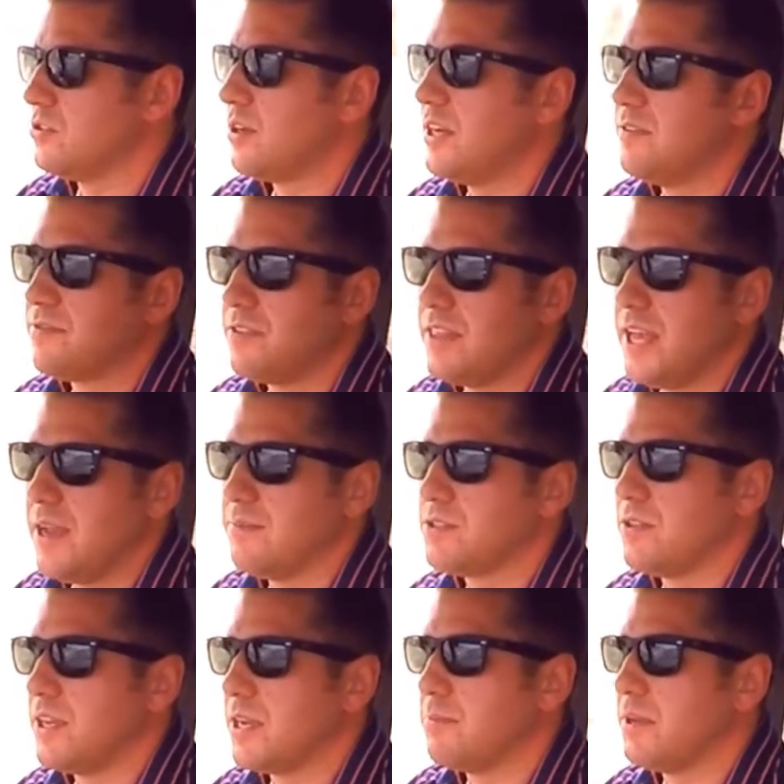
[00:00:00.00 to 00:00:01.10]
training for
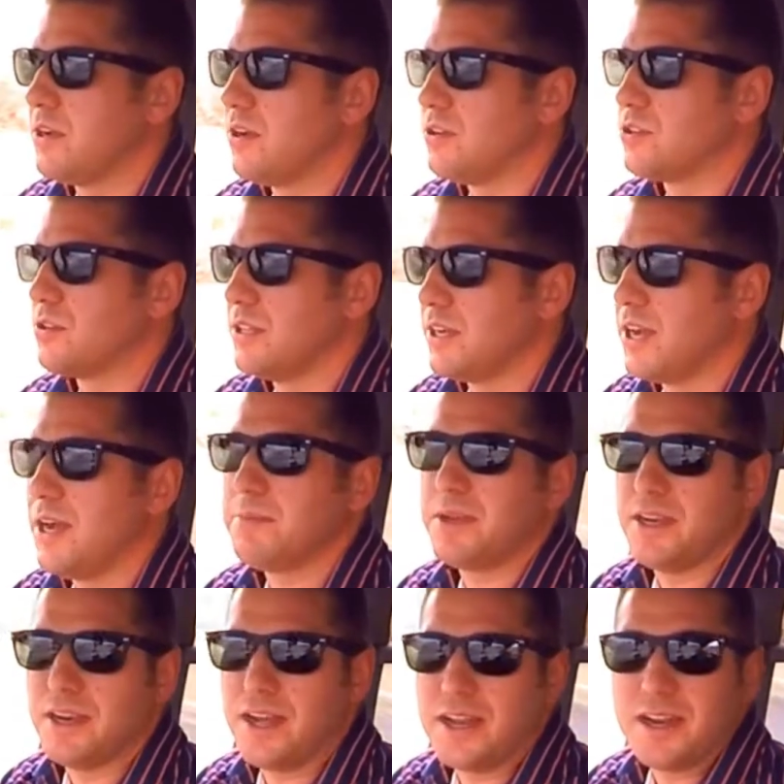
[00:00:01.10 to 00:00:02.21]
them so they could be culturally
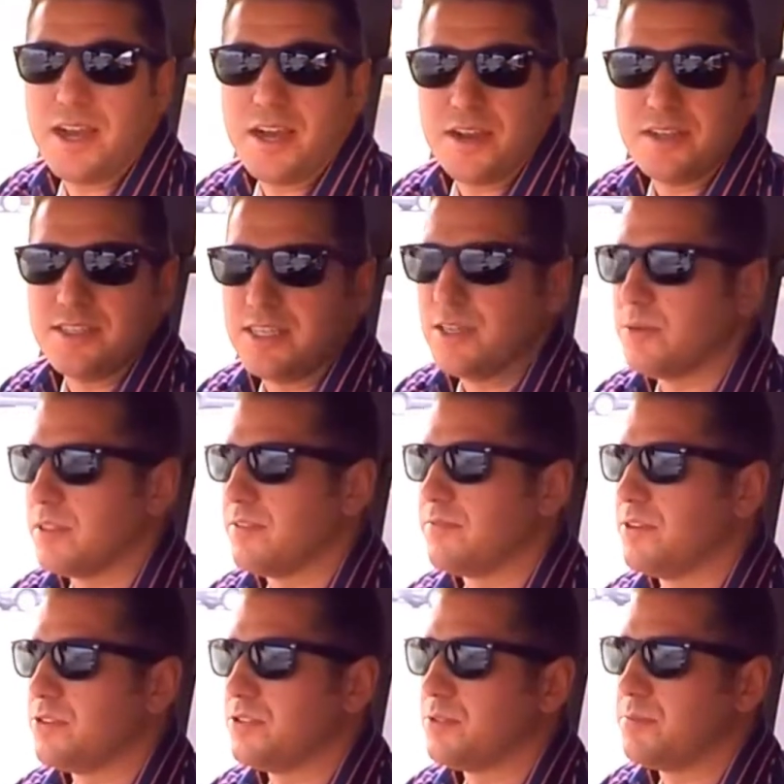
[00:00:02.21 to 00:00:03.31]
competent on how to deal with
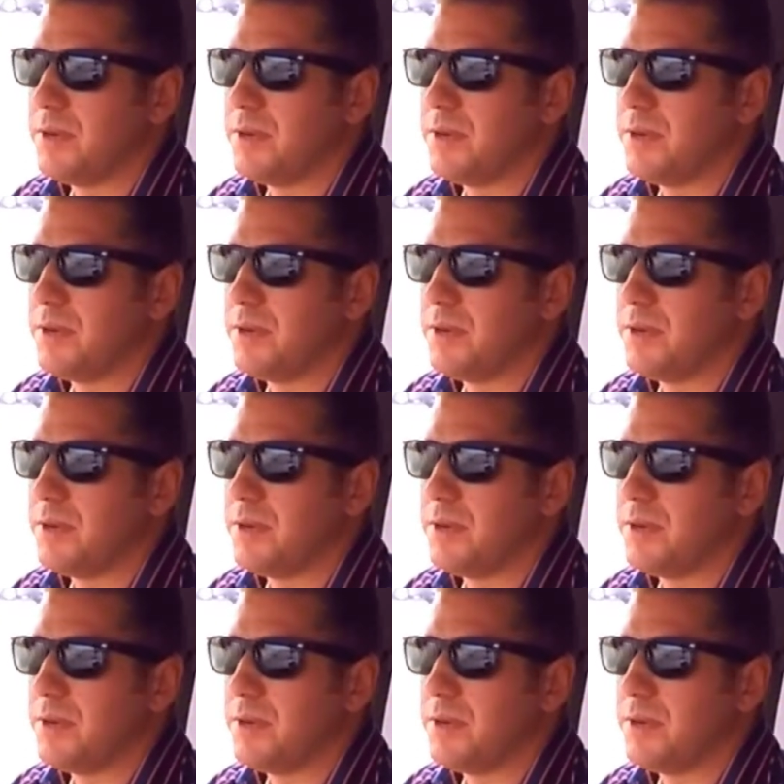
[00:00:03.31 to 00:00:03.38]
a first